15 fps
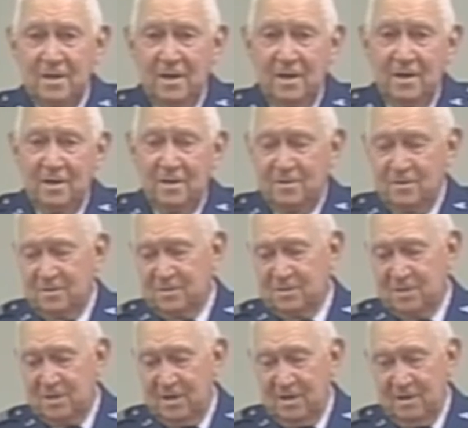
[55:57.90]
and they took us
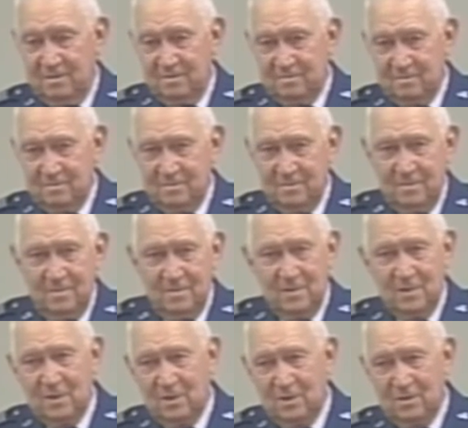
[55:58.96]
to our
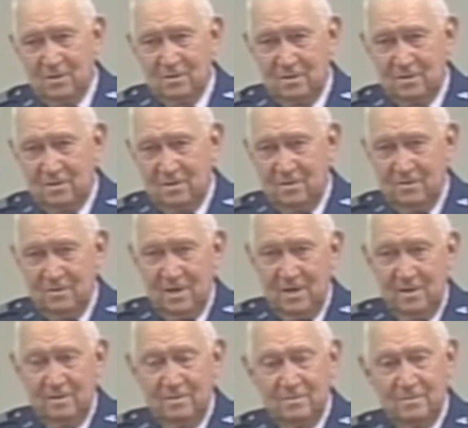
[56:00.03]
uh, to
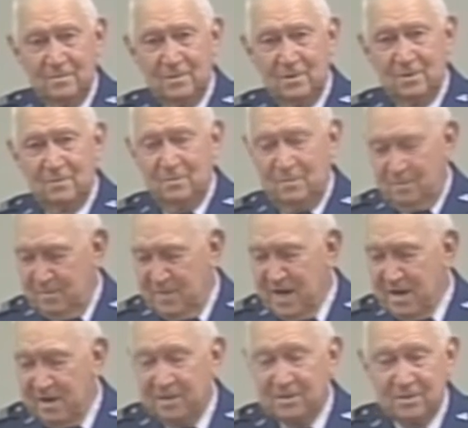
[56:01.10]
our uh,
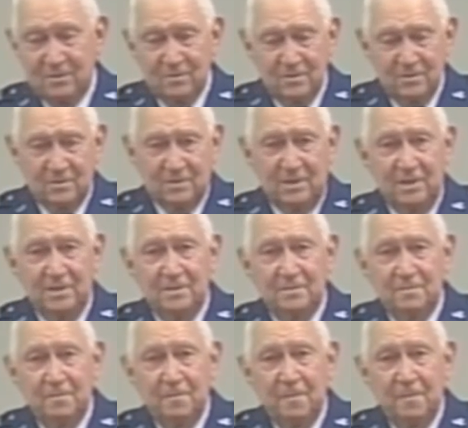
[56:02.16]
barracks that we was in,